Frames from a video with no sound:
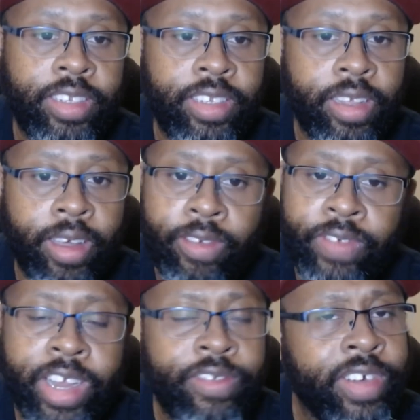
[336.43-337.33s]
uh,
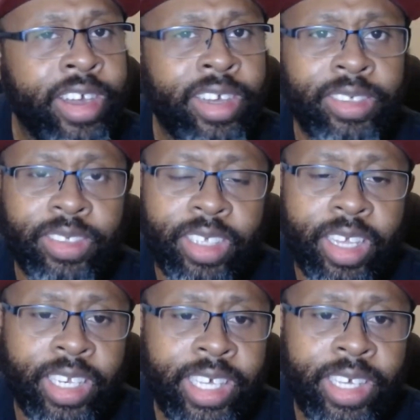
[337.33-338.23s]
very, very
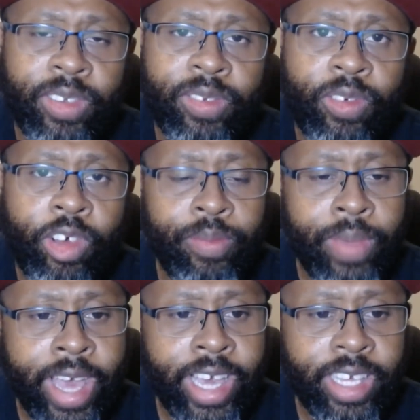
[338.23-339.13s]
elite
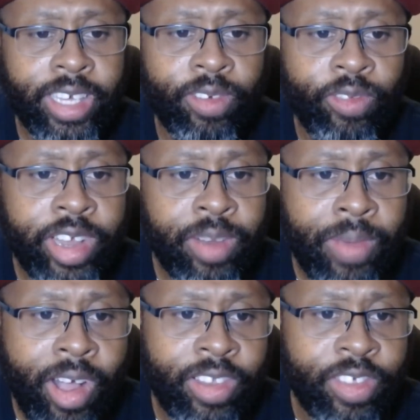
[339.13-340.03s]
quarterback, can run the
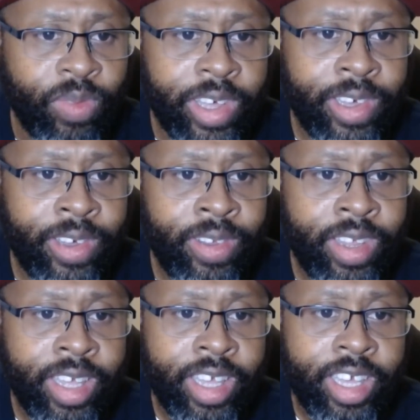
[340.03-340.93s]
ball as well.
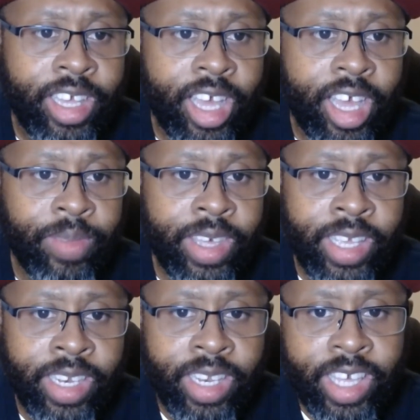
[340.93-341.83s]
I
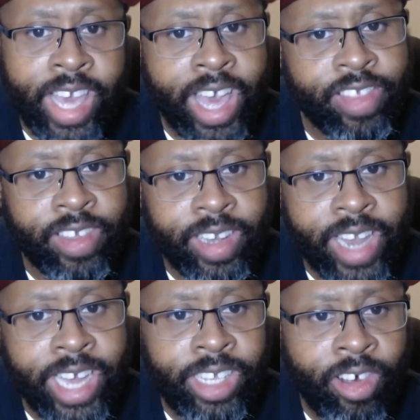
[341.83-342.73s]
mean, he has
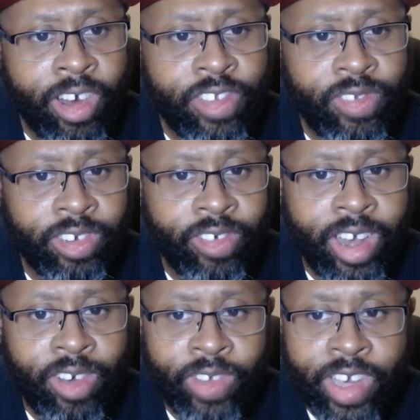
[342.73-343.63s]
90 yards on the
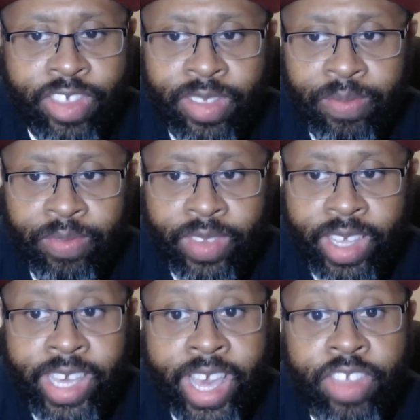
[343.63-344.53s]
ground rushing.
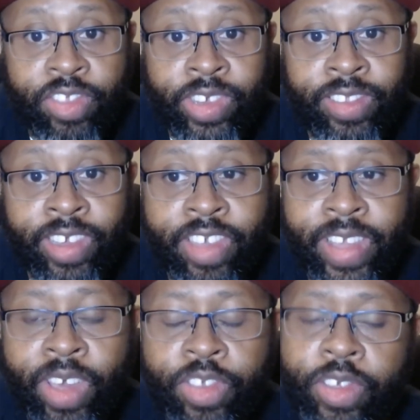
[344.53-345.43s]
he has three
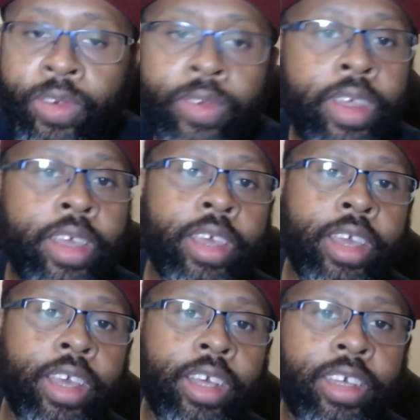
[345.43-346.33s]
touchdowns. So
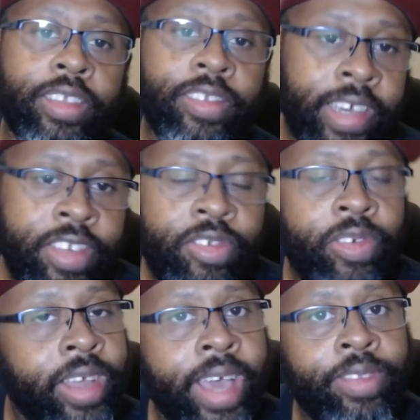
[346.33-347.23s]
Kentucky's
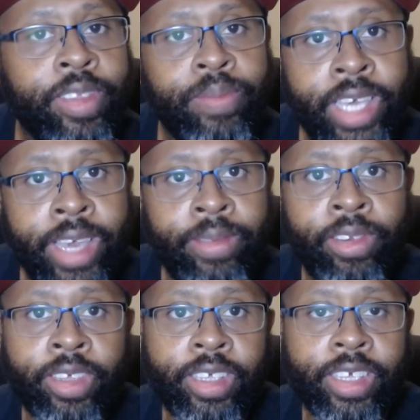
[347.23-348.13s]
going to have to be
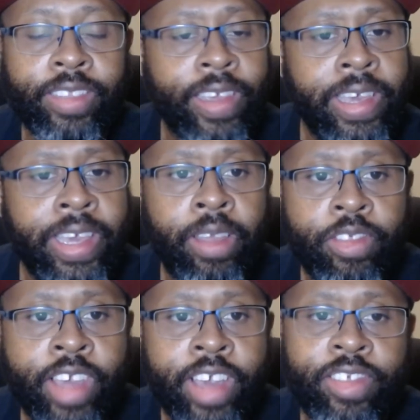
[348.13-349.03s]
able to contain
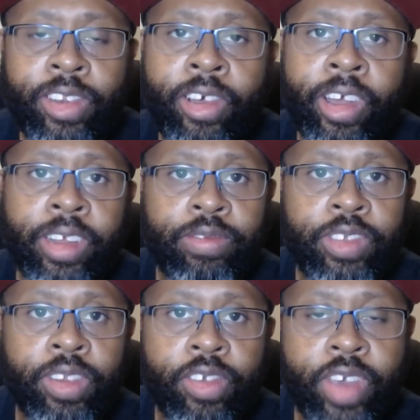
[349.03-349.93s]
Jackson Dart.
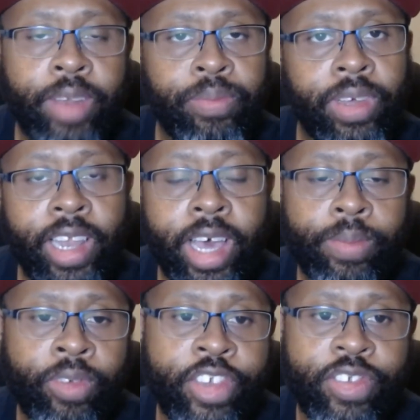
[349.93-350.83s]
You know, try to put a lot
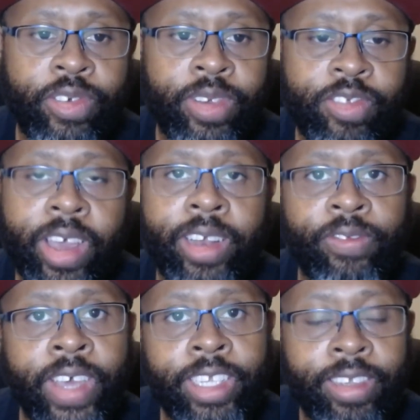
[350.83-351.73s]
of pressure on and try to
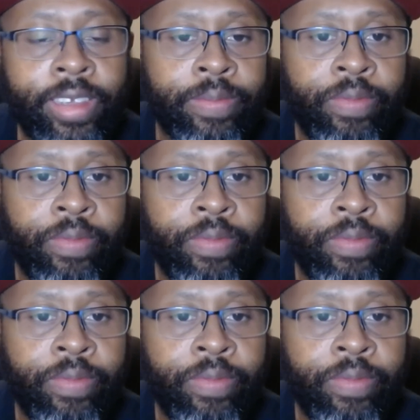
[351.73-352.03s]
affect him.